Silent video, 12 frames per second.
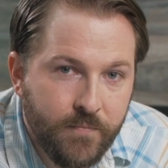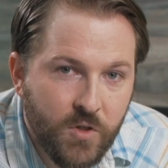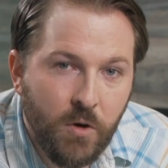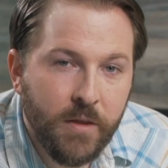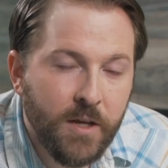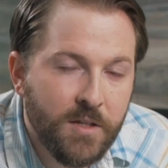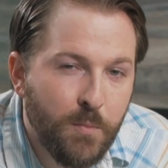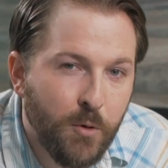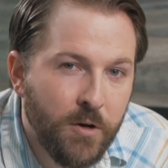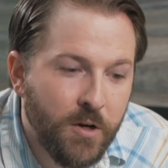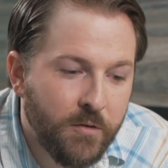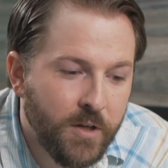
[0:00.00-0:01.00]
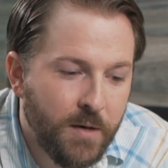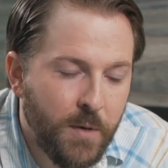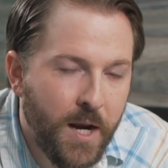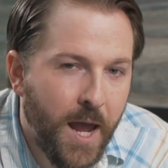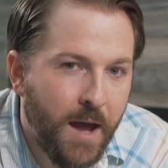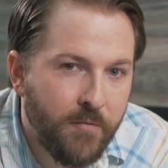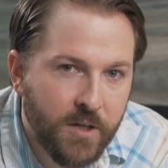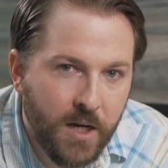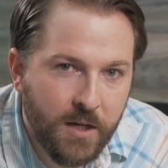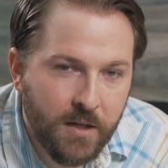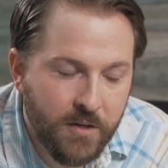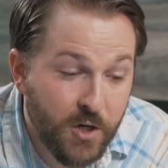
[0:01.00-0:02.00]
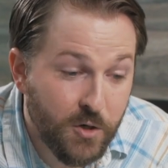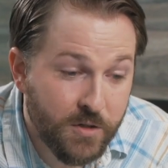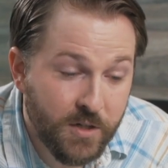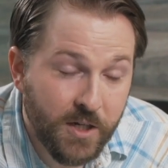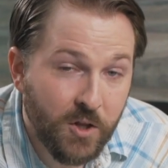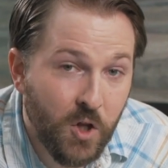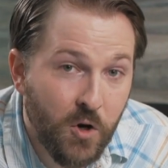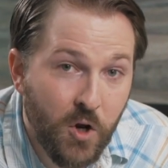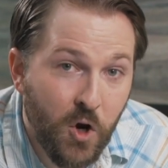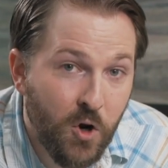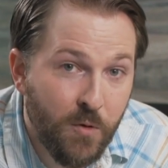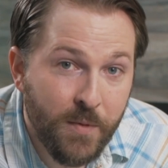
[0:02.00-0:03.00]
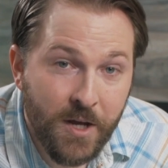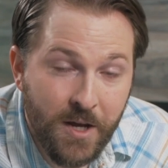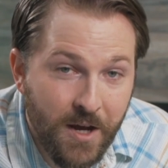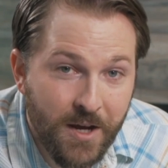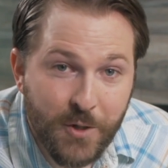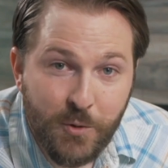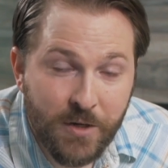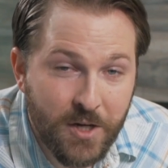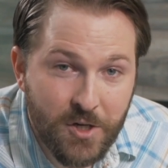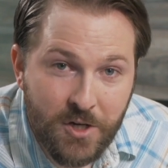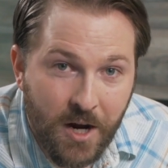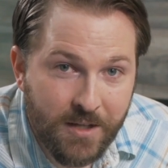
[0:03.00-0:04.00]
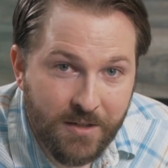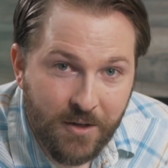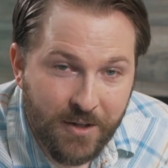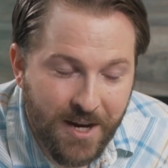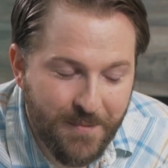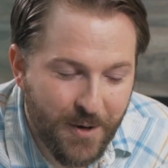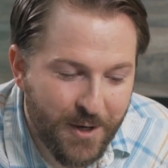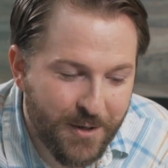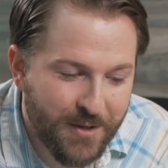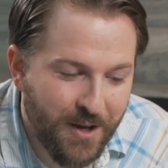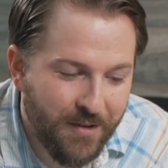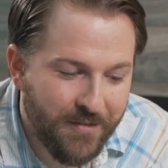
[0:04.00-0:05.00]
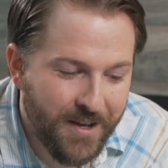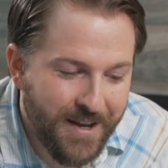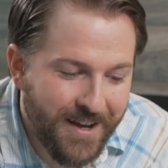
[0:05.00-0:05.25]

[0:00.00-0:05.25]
So I think it's important to note that I'm not advocating that you're sitting alone at home drinking shots all night by yourself.